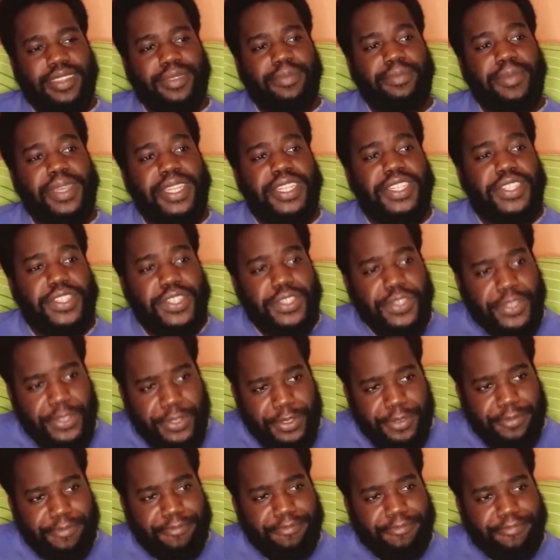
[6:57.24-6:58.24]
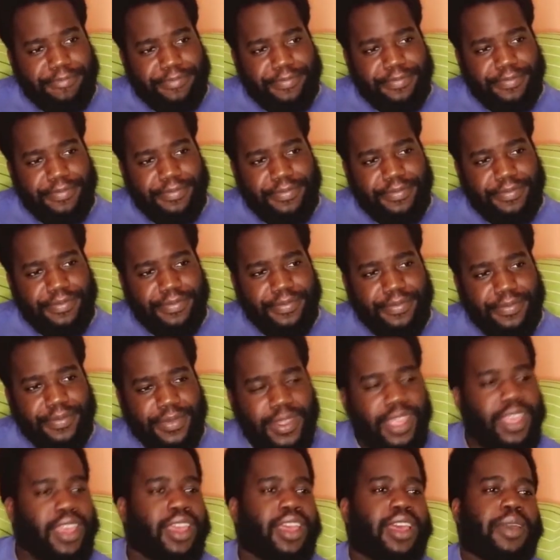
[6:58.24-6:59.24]
Me too.
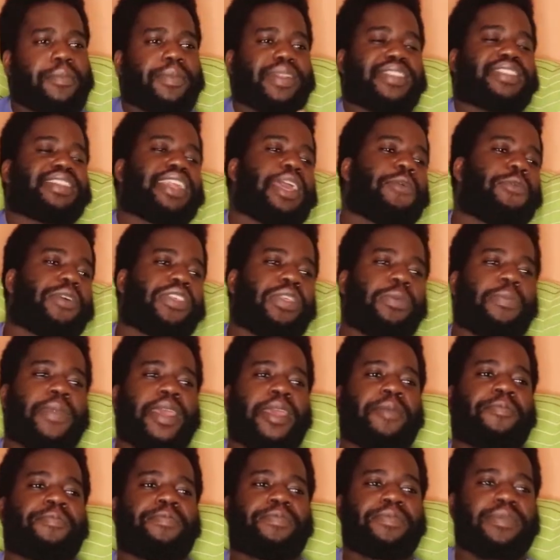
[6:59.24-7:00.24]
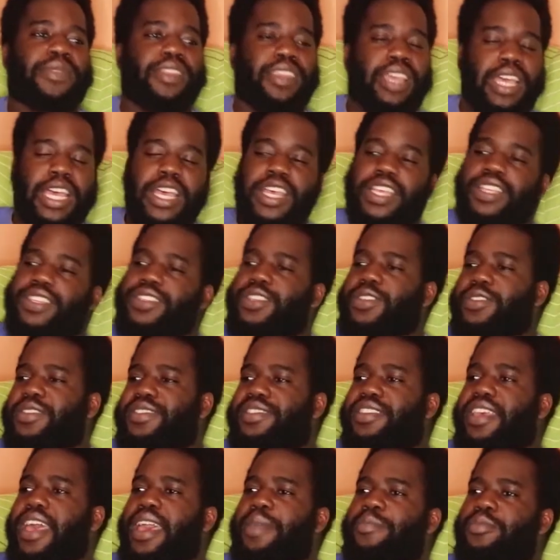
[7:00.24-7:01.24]
But stay with me. So
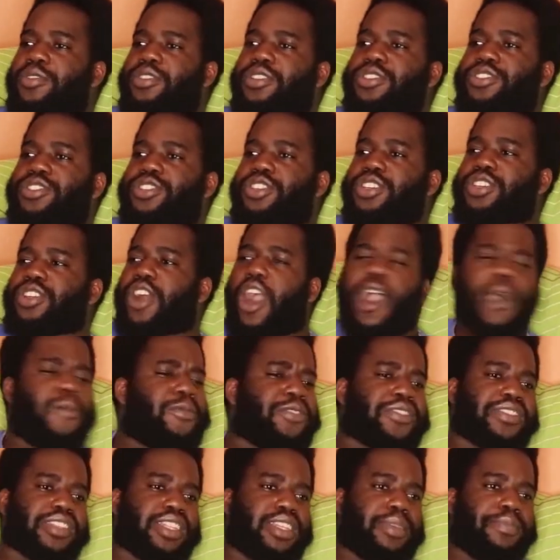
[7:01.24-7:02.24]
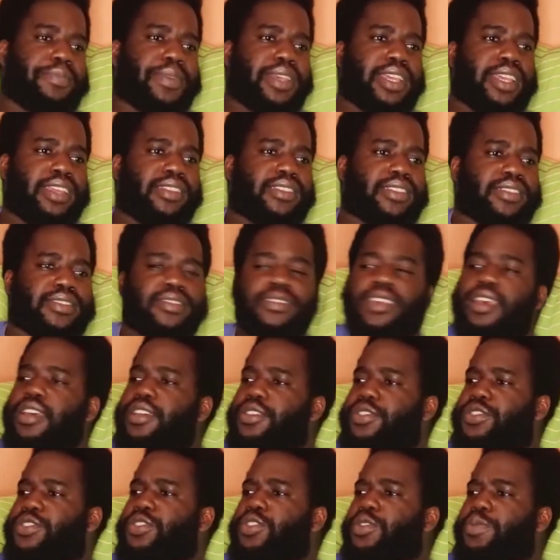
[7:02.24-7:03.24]
Cyborg should obviously be this
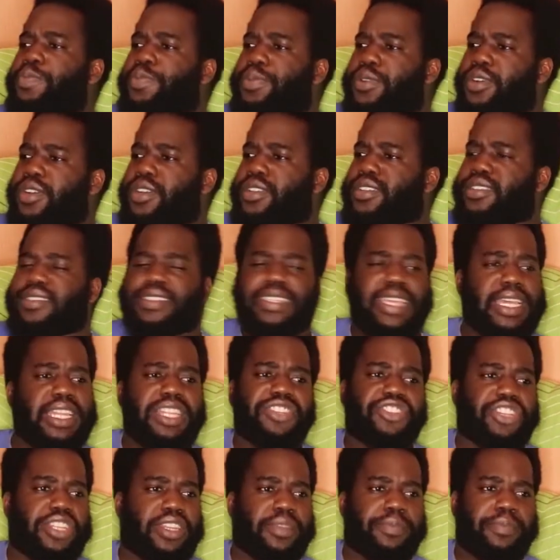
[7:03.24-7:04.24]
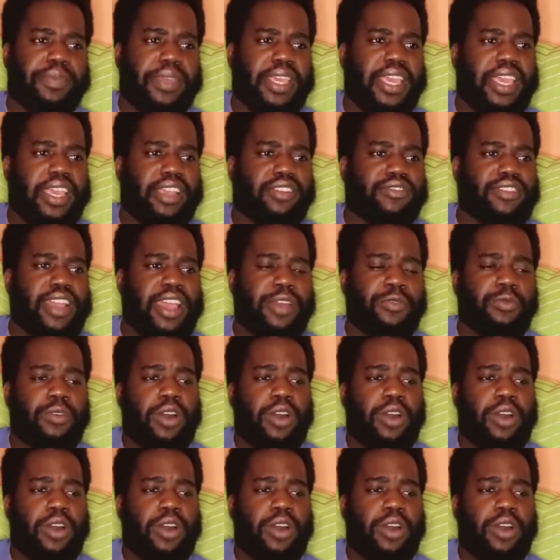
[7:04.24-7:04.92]
super intelligent being, right?